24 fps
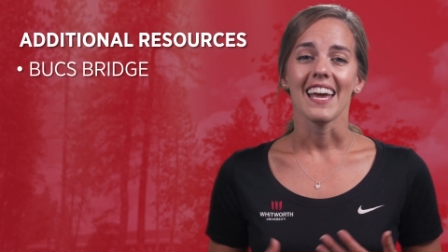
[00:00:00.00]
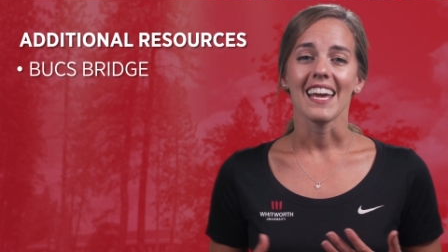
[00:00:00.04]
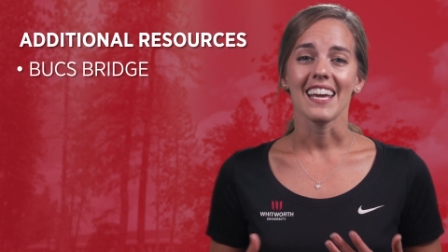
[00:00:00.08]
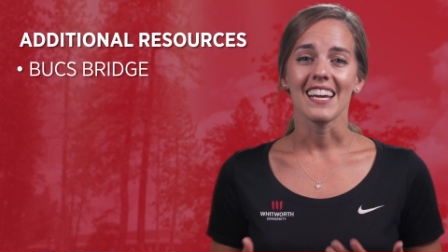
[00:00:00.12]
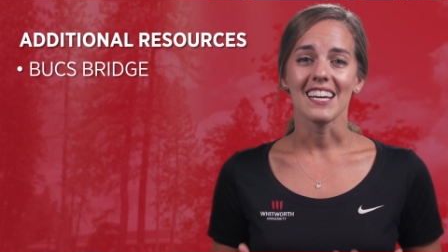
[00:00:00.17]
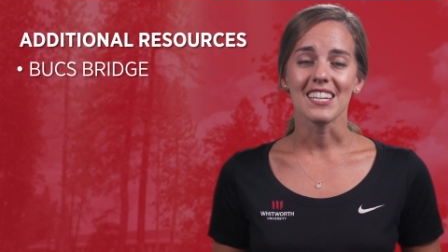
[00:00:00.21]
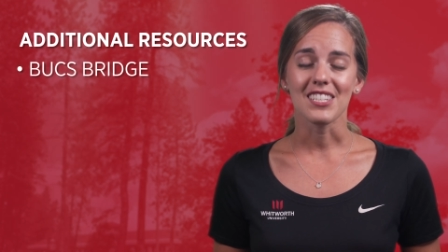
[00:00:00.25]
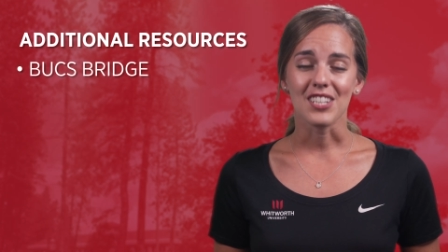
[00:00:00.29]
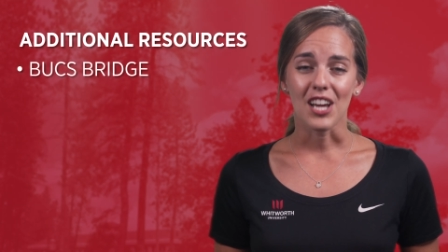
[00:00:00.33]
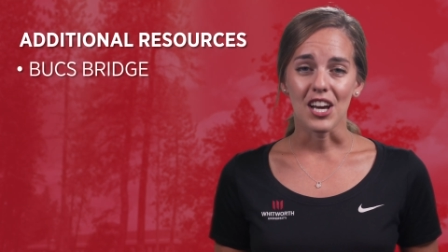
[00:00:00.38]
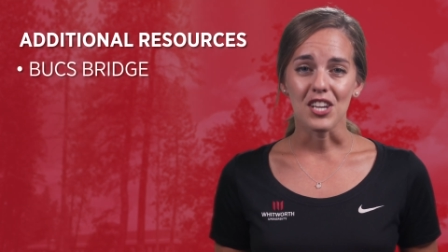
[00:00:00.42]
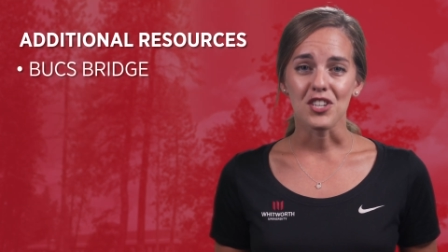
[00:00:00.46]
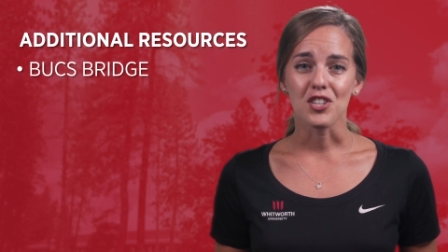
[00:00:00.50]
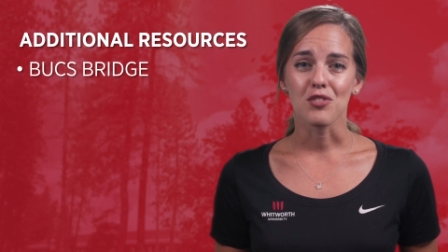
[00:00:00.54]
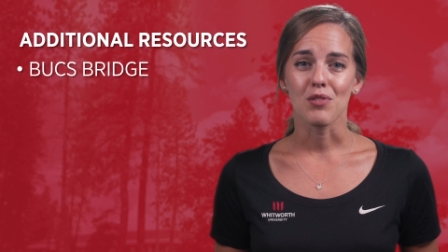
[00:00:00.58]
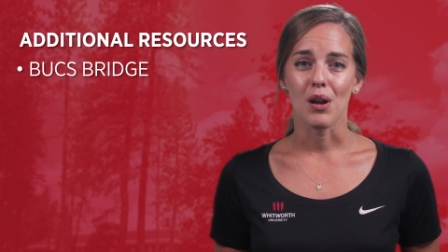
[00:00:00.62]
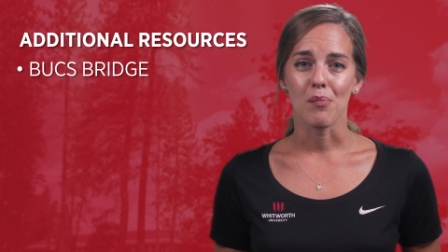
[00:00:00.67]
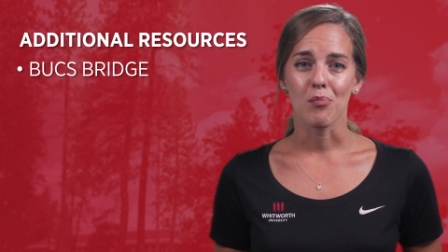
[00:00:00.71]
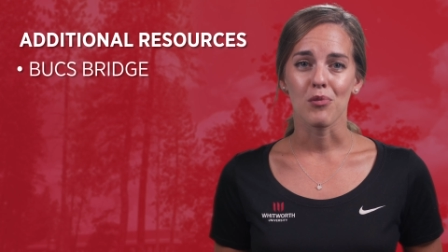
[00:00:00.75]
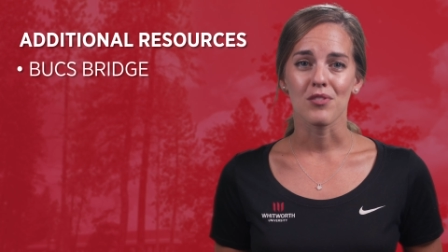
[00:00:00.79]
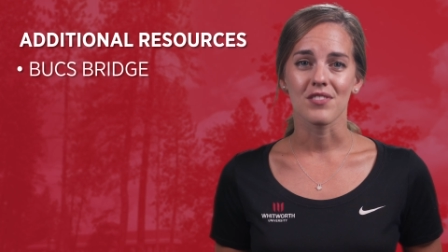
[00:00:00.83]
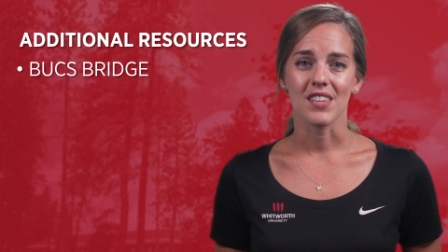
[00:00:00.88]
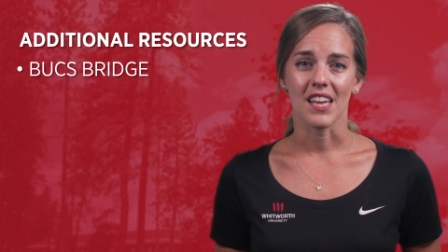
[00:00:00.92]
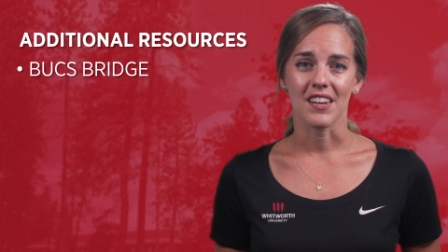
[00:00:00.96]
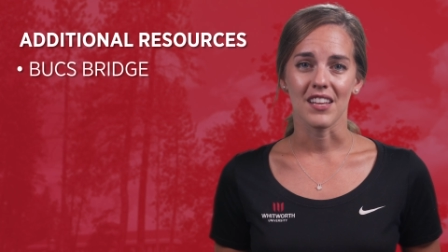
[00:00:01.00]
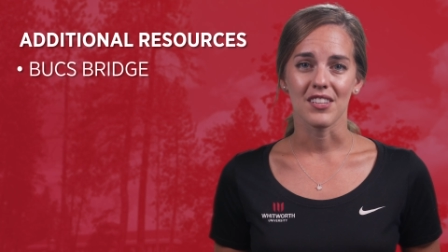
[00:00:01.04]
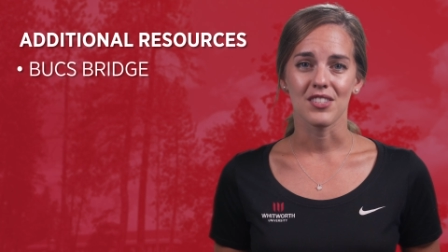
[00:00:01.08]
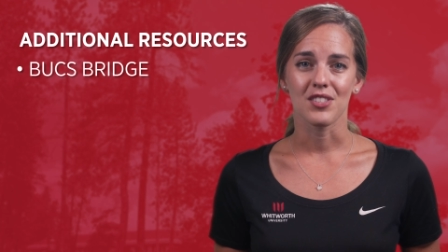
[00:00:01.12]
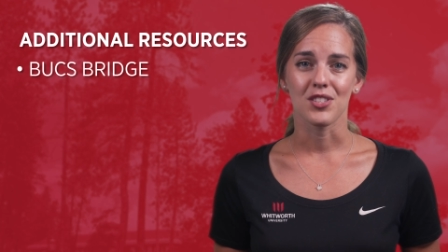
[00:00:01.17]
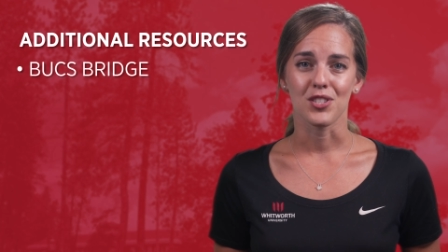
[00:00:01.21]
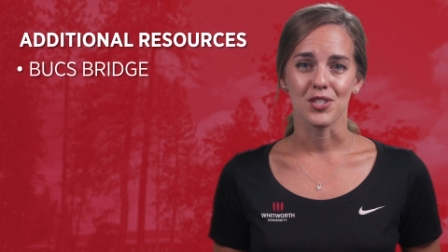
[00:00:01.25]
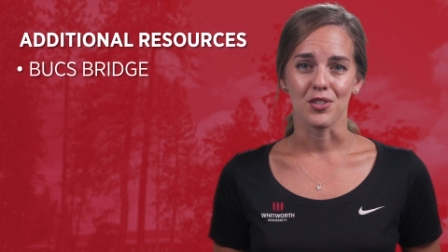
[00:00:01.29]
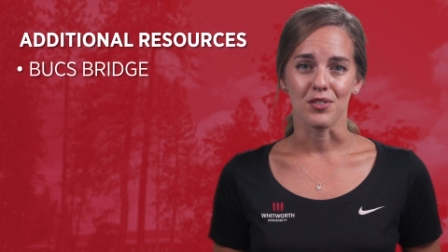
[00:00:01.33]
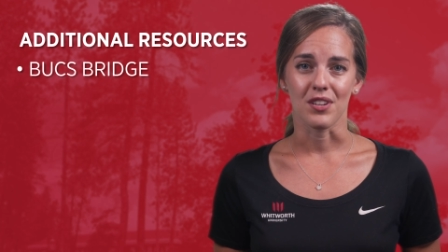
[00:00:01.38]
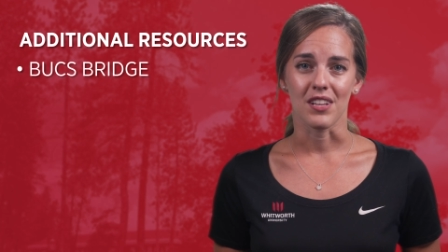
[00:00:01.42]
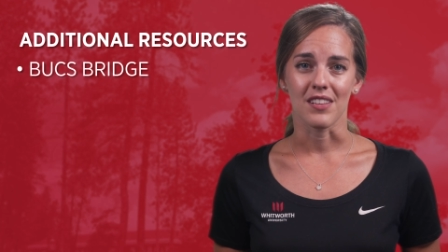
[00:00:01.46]
and underrepresented
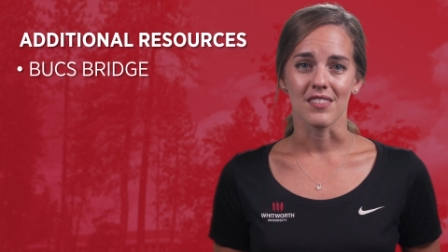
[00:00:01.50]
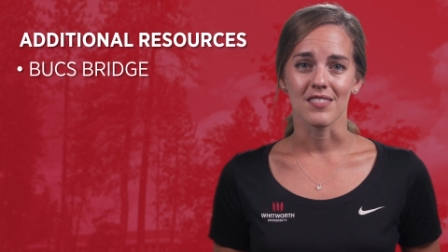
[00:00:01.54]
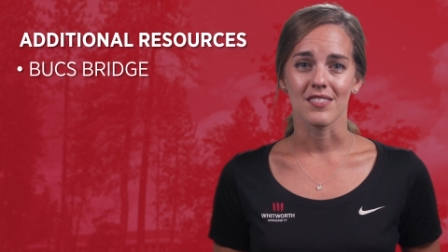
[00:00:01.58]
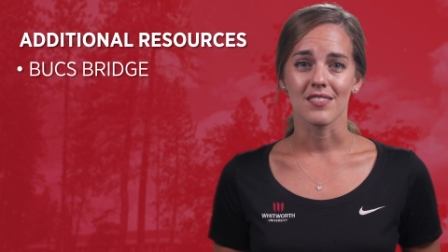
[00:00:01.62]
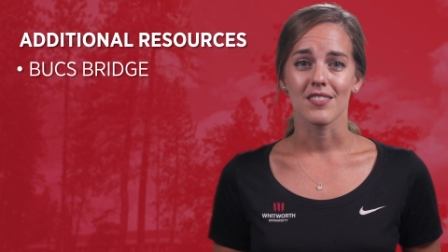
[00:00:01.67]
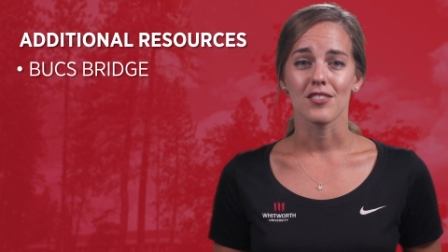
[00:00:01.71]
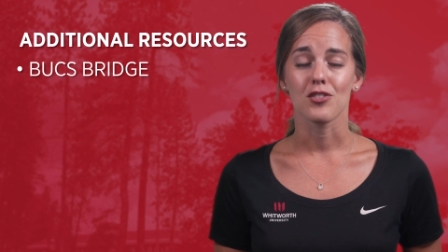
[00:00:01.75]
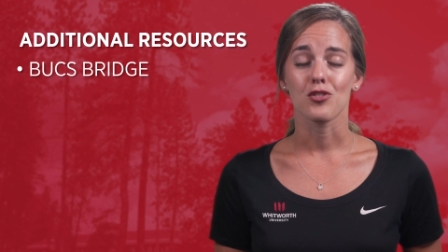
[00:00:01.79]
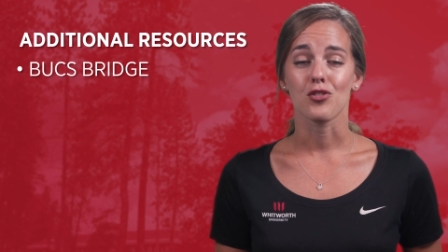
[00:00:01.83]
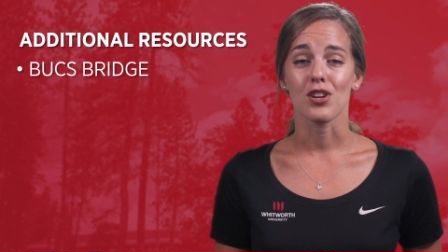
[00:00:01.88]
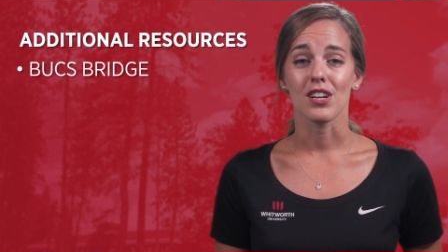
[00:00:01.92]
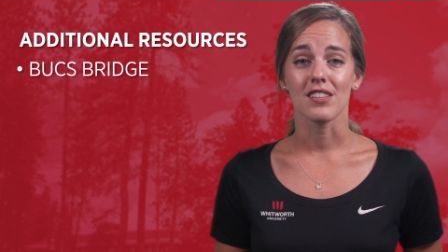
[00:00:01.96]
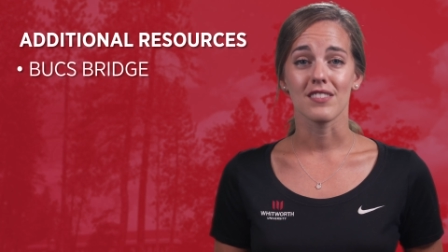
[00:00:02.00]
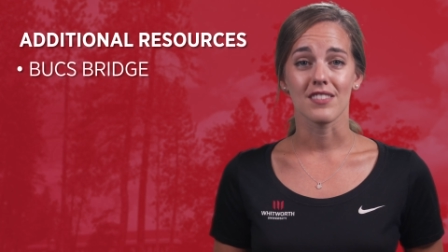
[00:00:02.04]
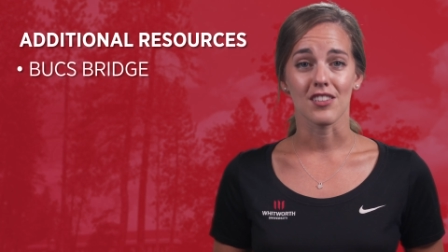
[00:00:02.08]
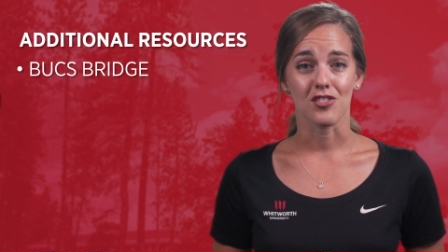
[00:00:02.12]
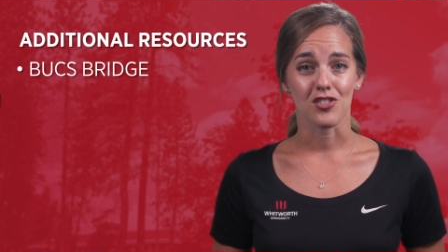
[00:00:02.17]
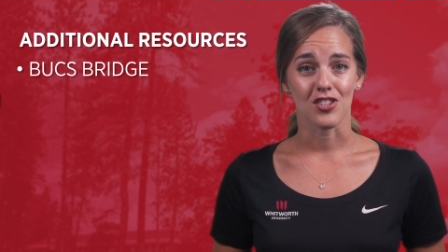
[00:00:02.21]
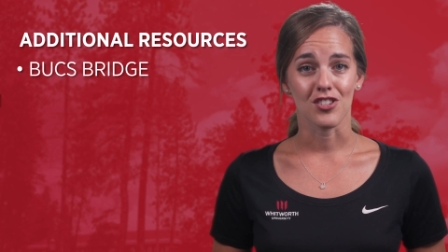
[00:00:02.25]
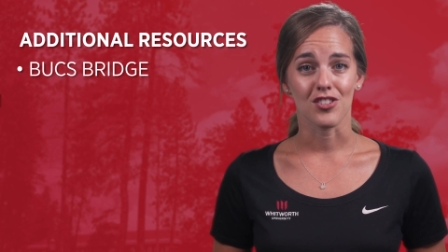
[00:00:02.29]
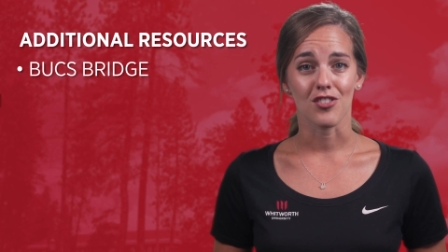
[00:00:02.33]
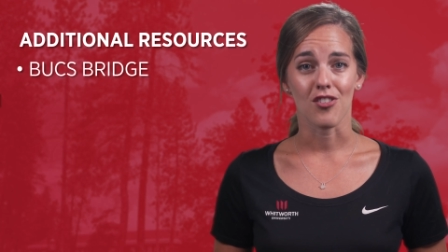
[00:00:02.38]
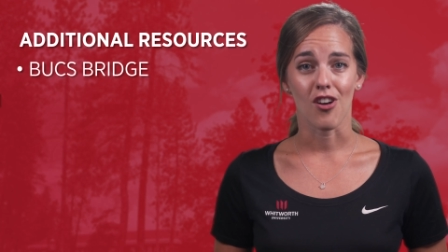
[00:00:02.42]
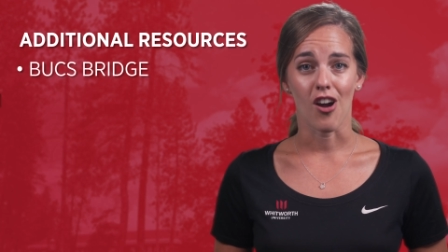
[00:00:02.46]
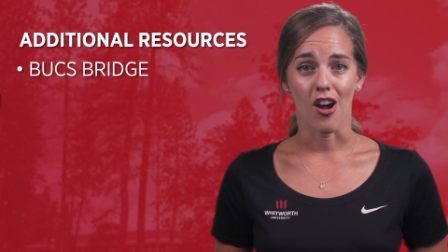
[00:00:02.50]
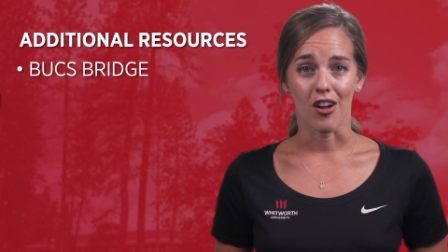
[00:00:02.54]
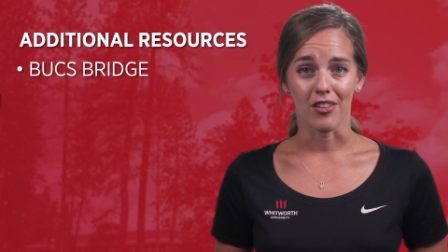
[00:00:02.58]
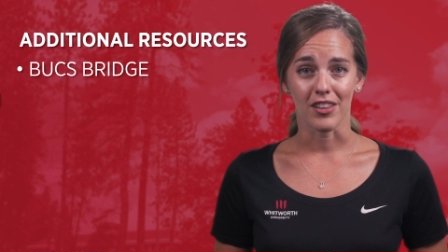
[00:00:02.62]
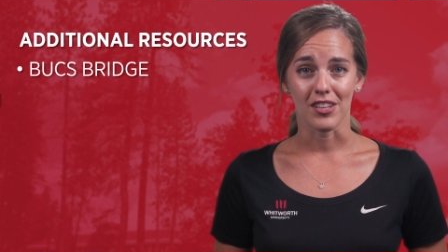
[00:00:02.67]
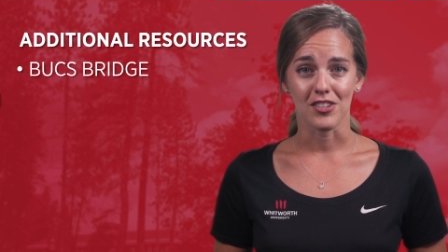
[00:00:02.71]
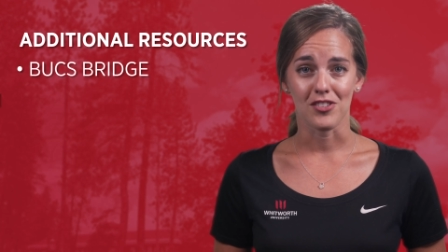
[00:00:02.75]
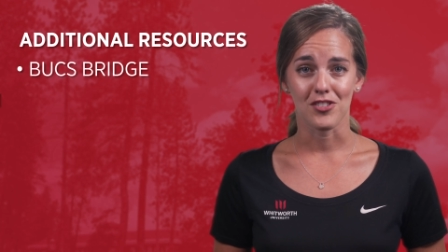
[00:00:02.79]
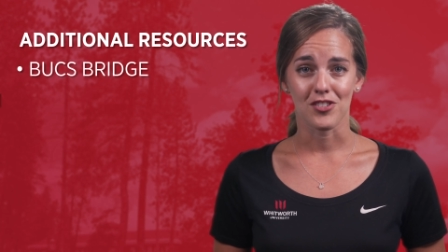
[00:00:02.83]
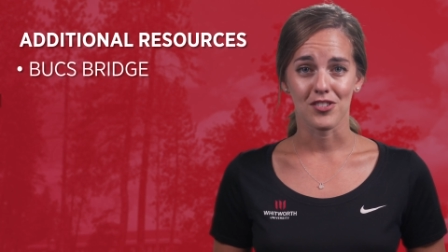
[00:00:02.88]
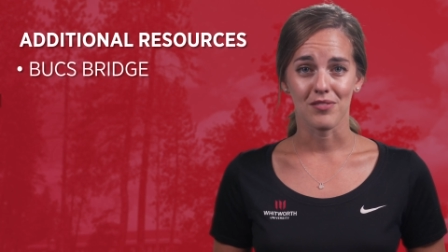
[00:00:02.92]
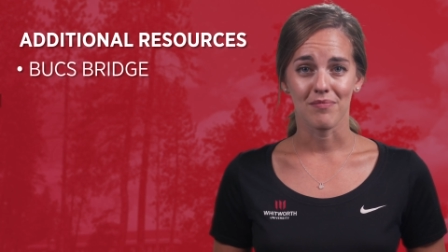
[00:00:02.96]
students transition to
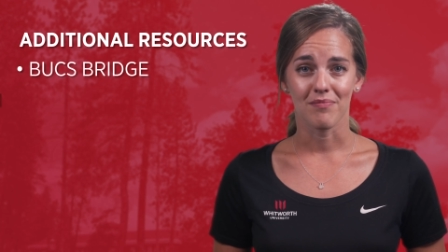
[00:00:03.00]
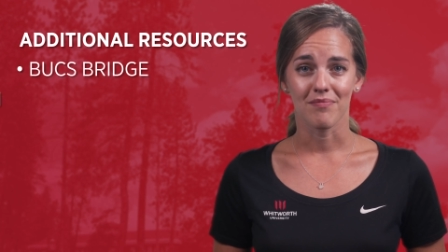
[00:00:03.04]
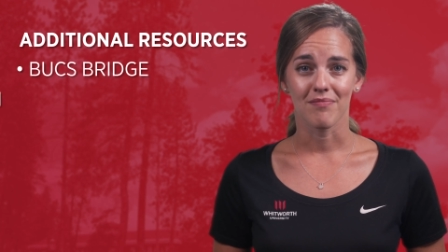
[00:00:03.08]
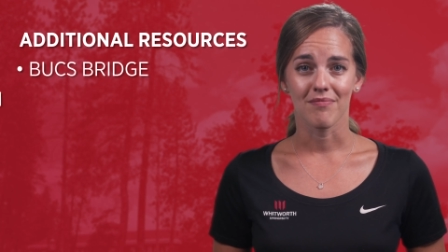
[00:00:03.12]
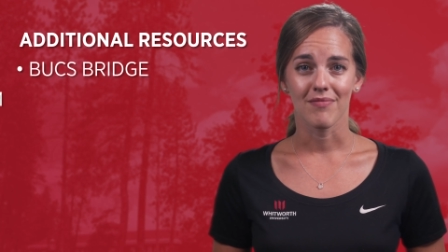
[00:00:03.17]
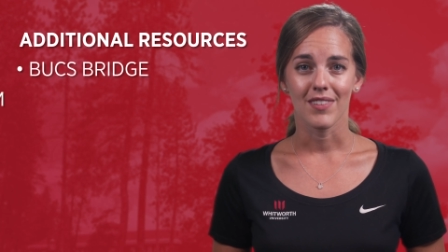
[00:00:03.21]
college.